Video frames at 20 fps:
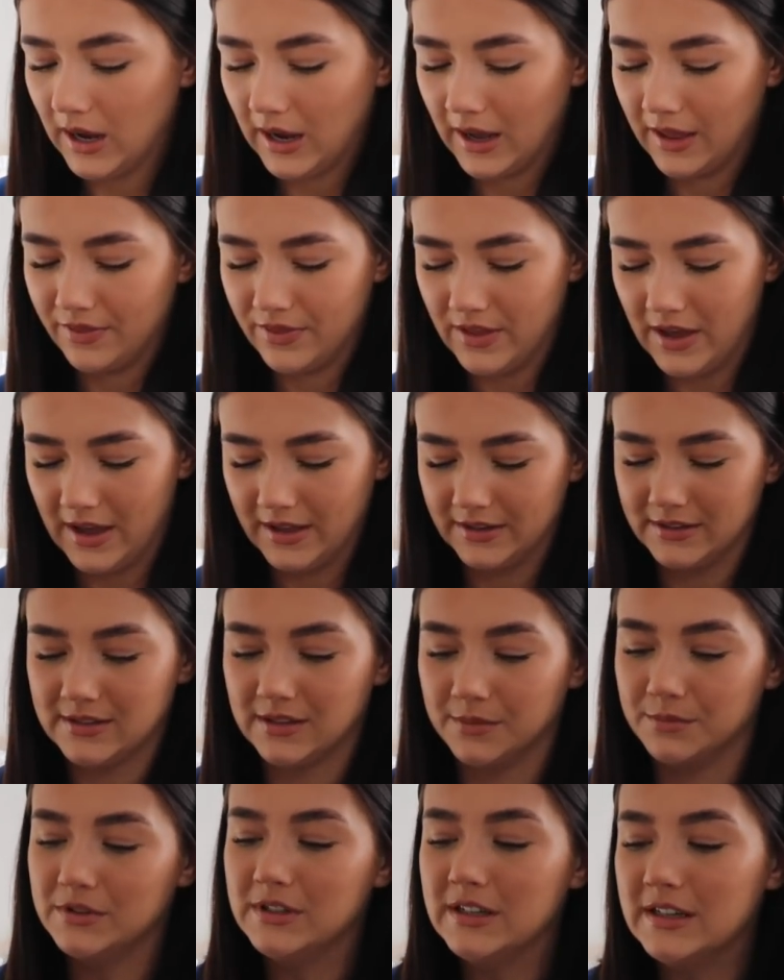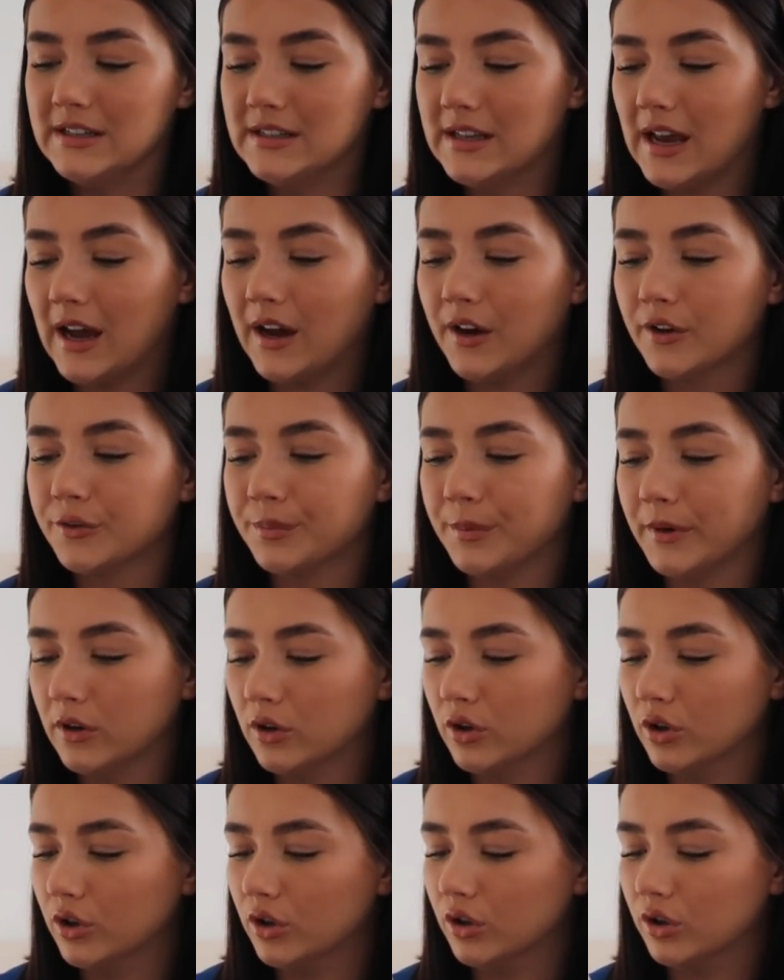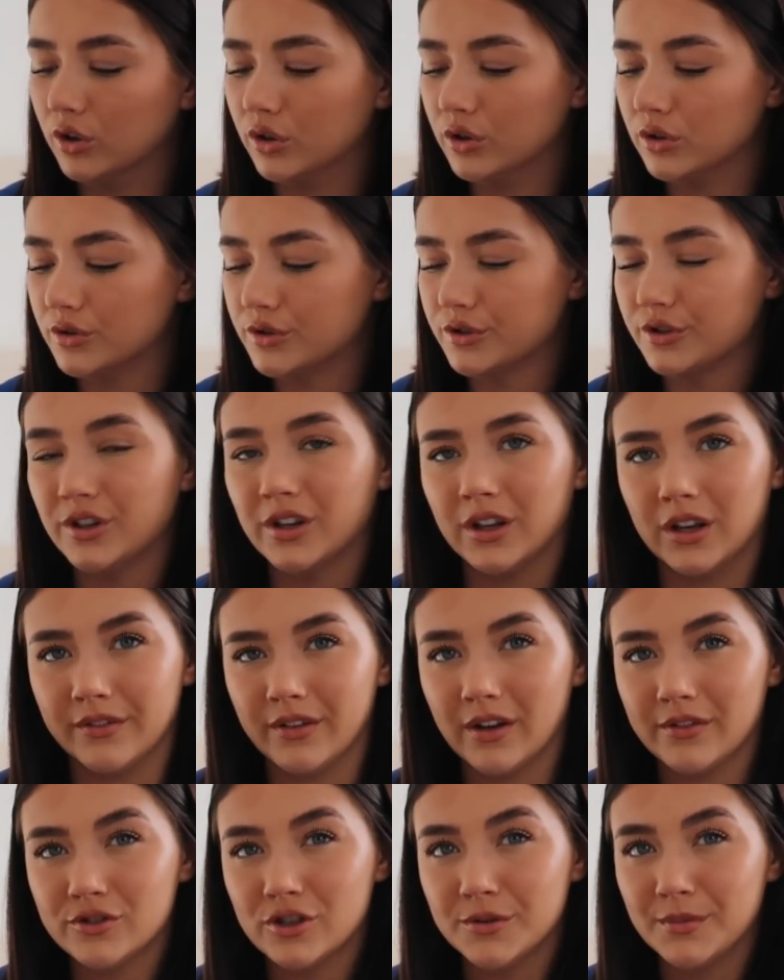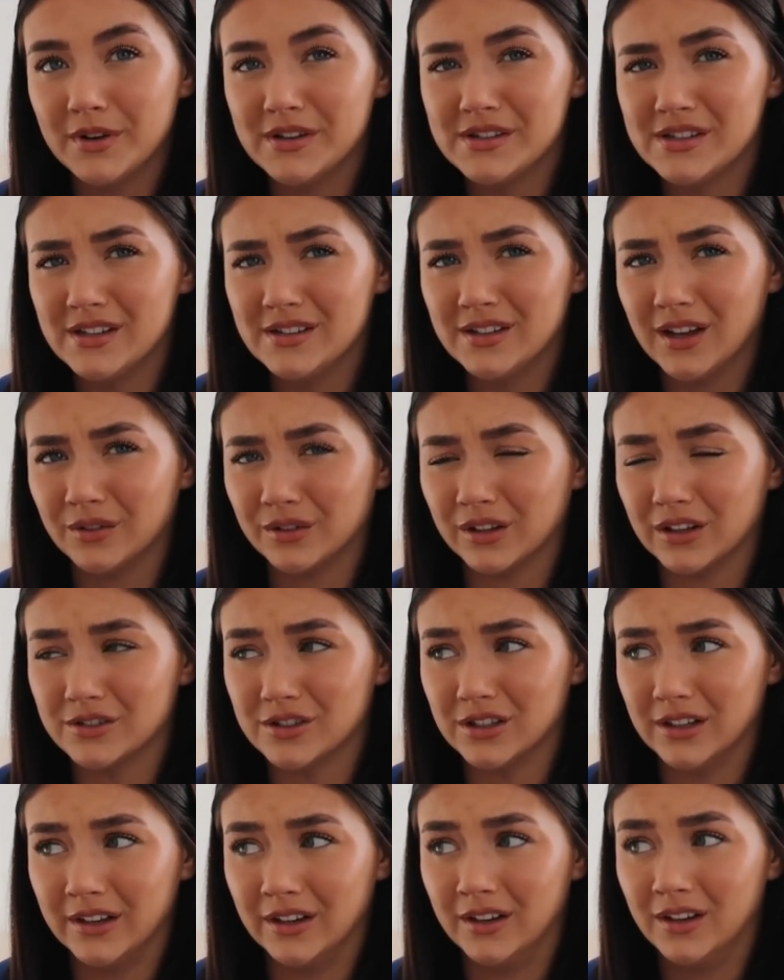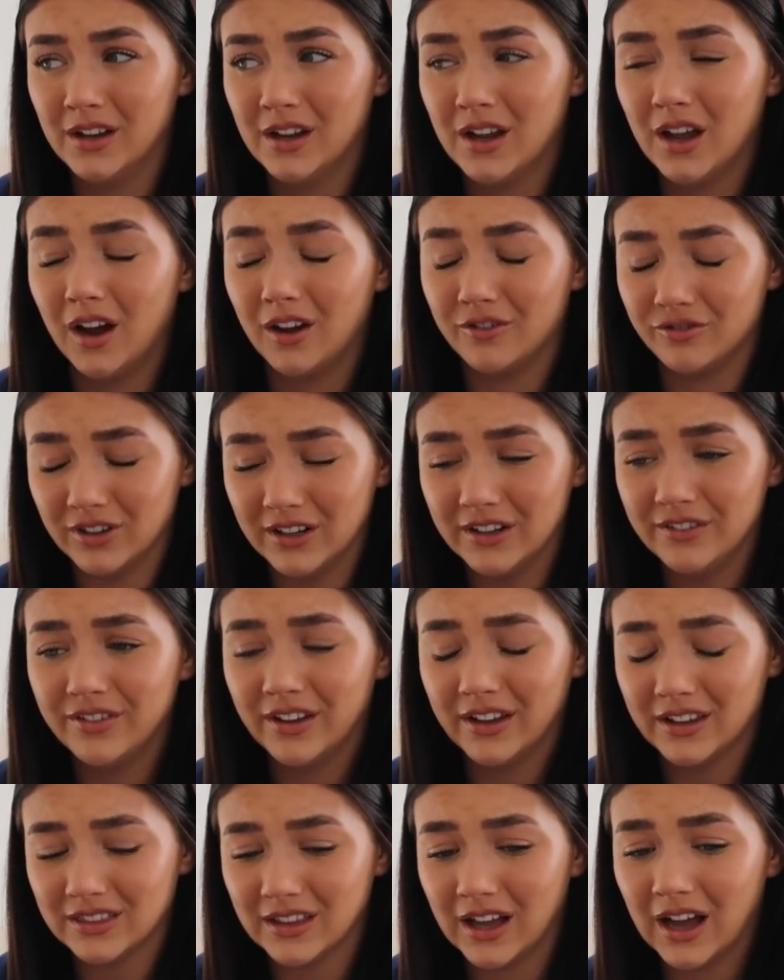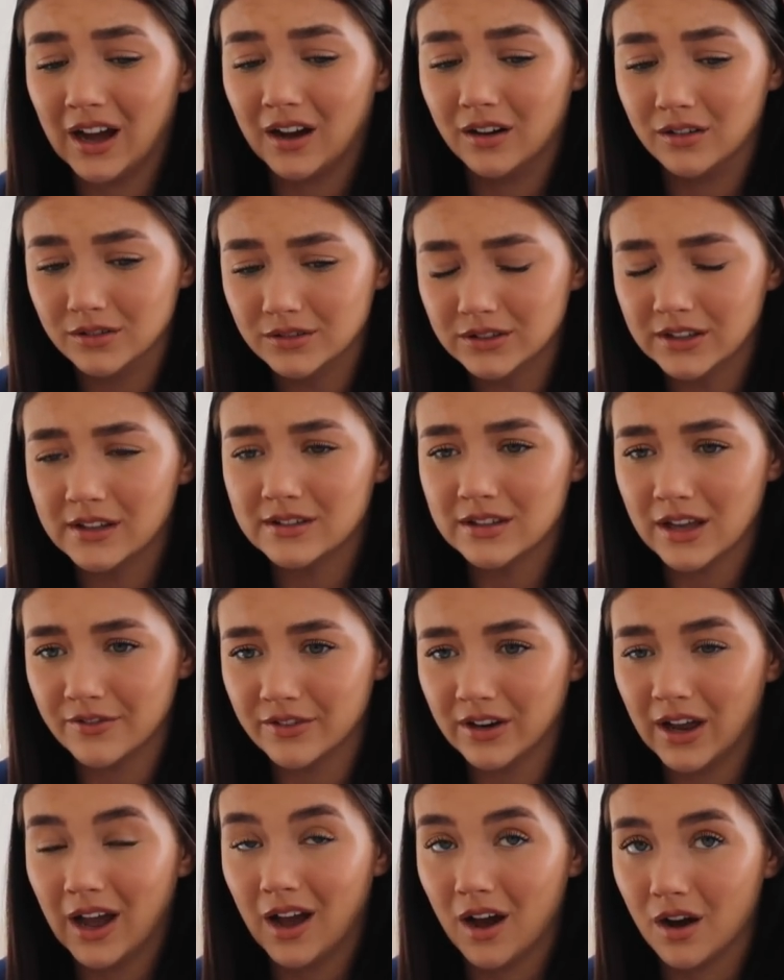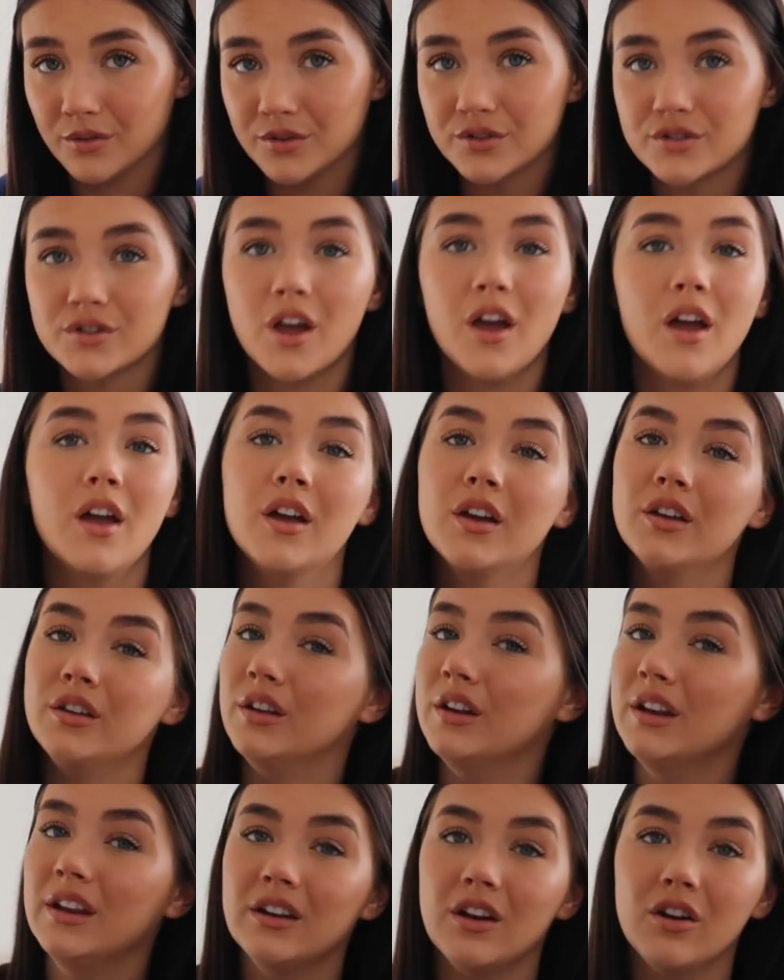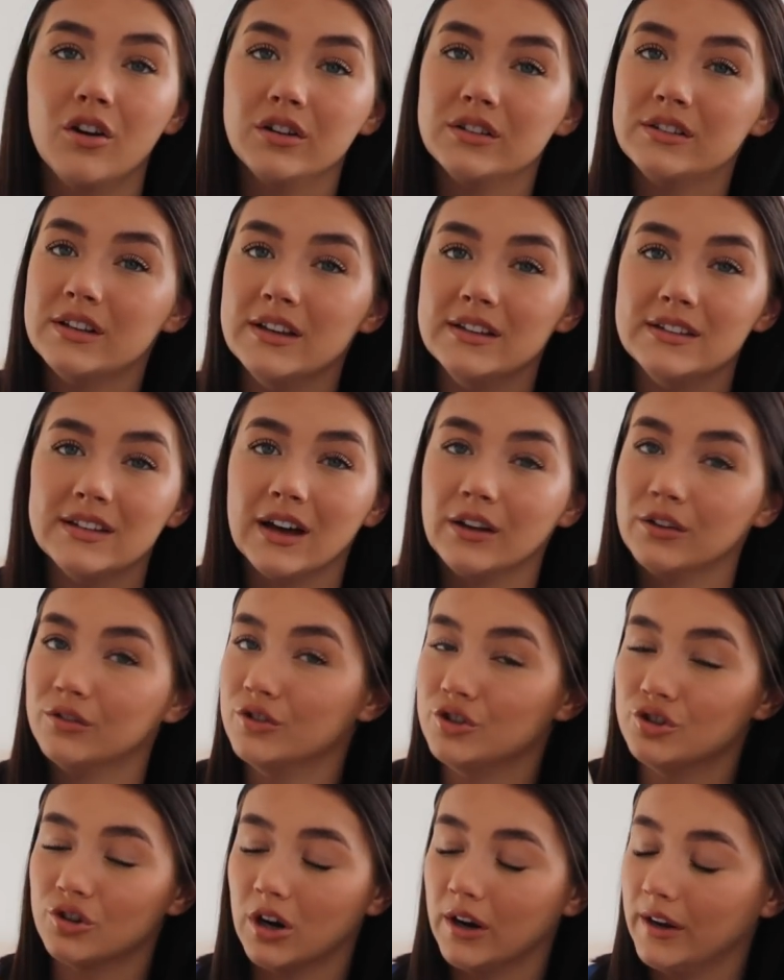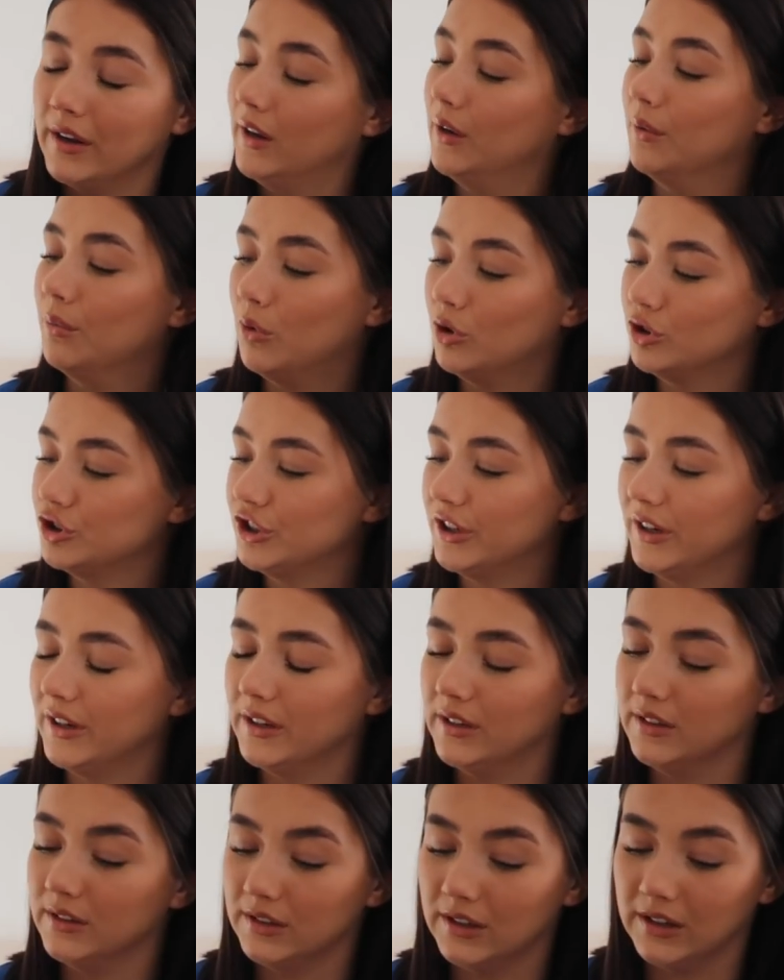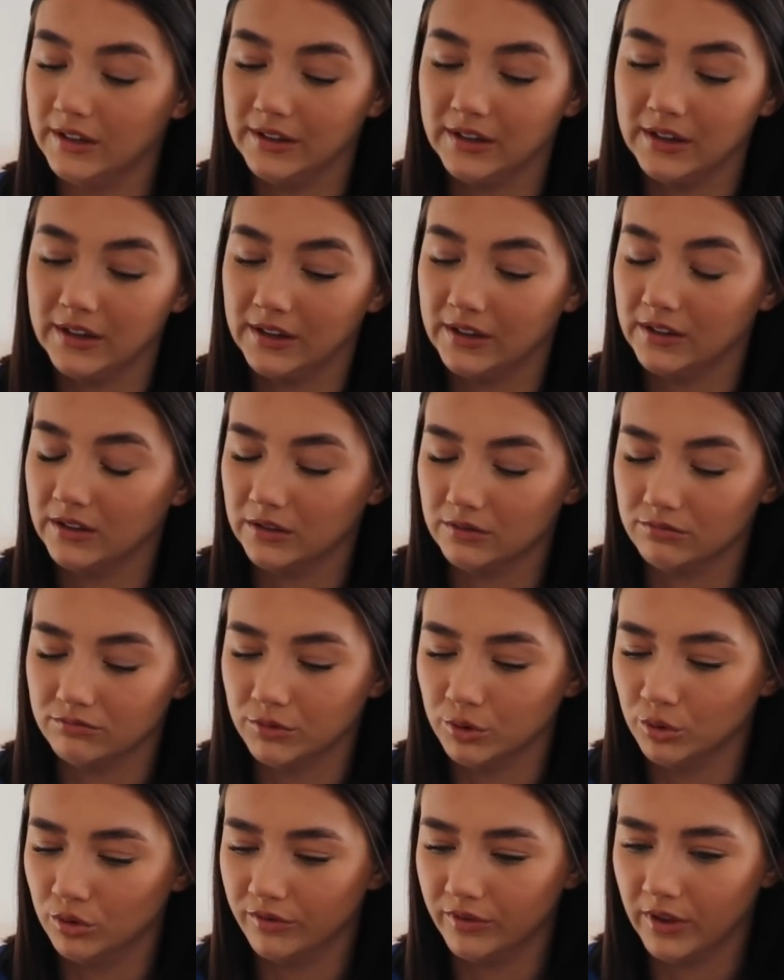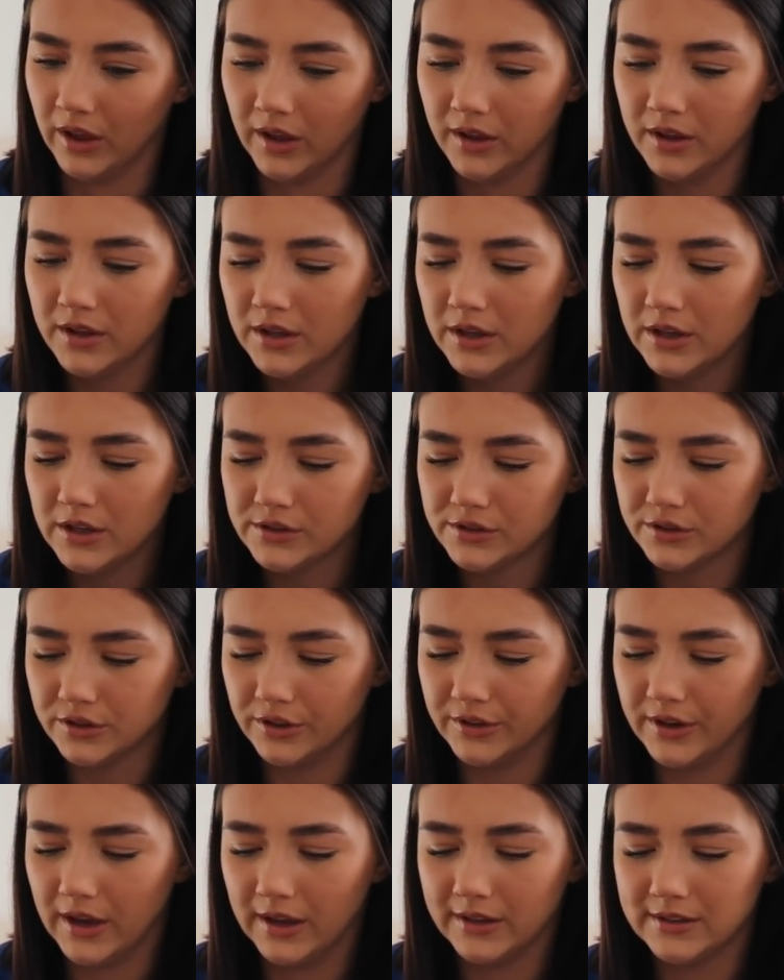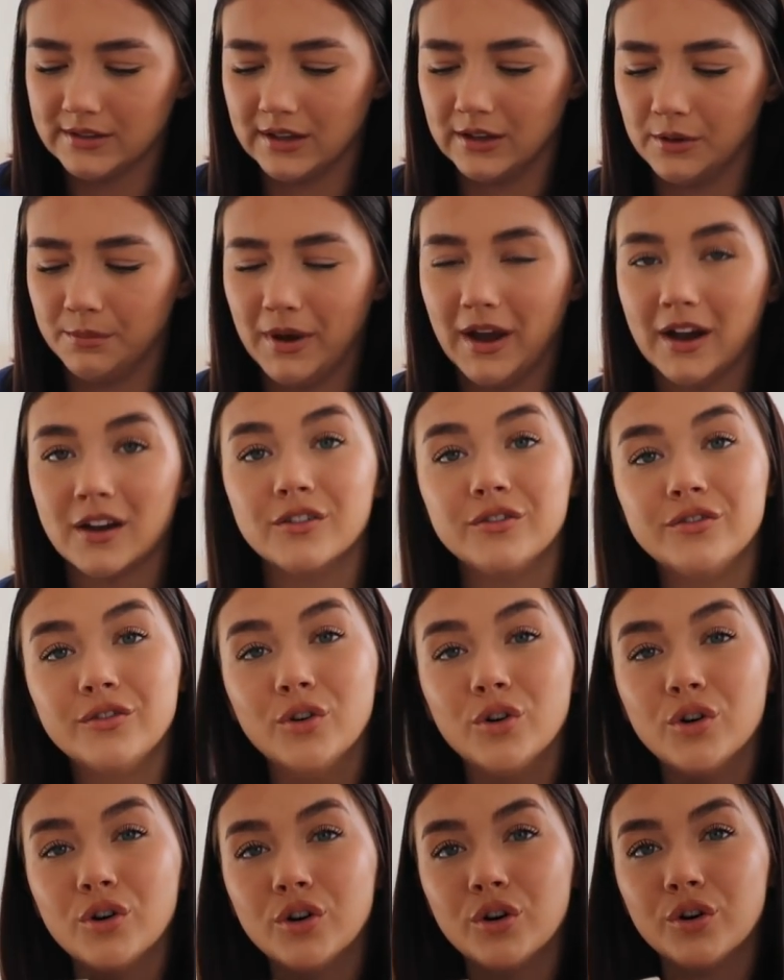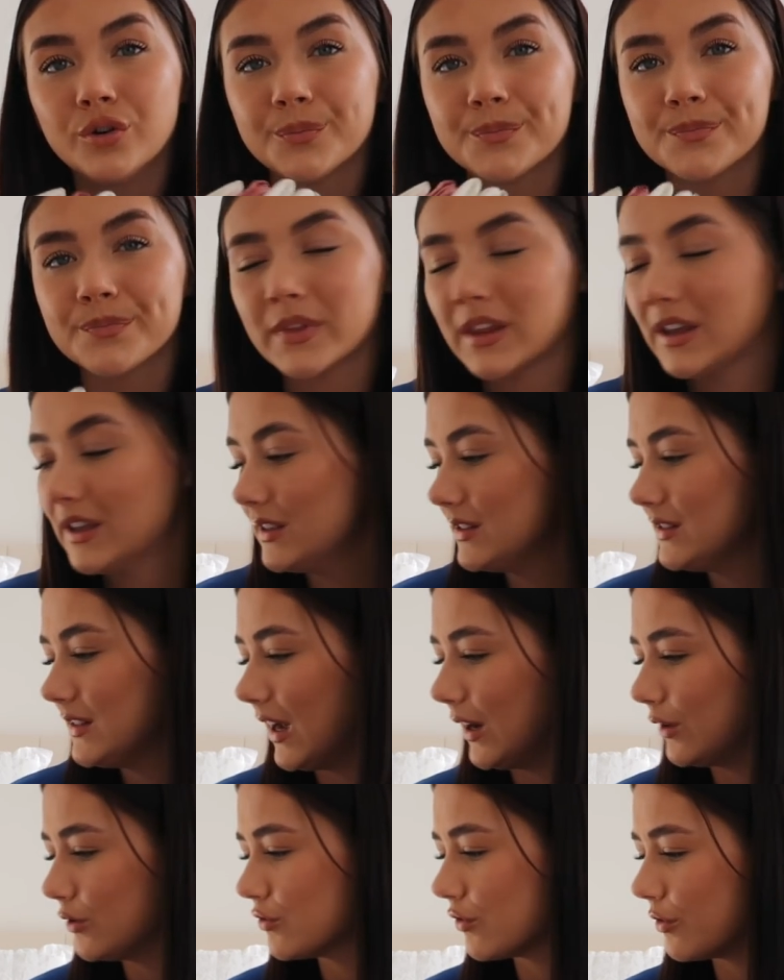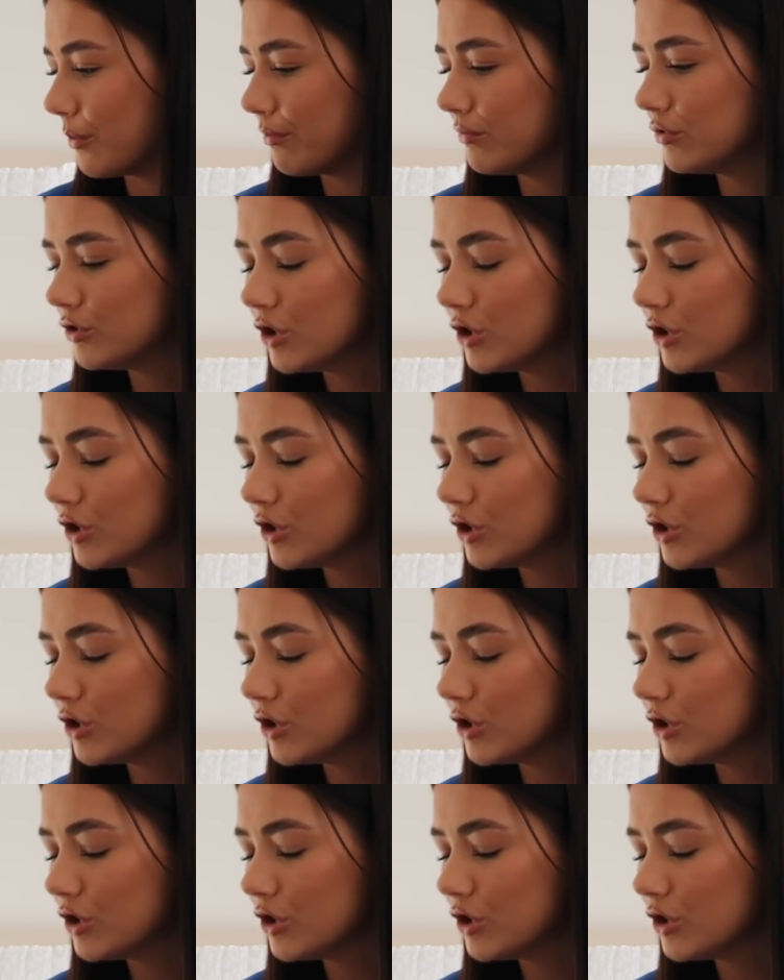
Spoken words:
And then some tea towels, because you can never have too many tea towels, actually. I've really figured that out since having a house. You need a lot of tea towels for drying and washing and cleaning and all of that. So yeah, it's a little pack of four. Towels from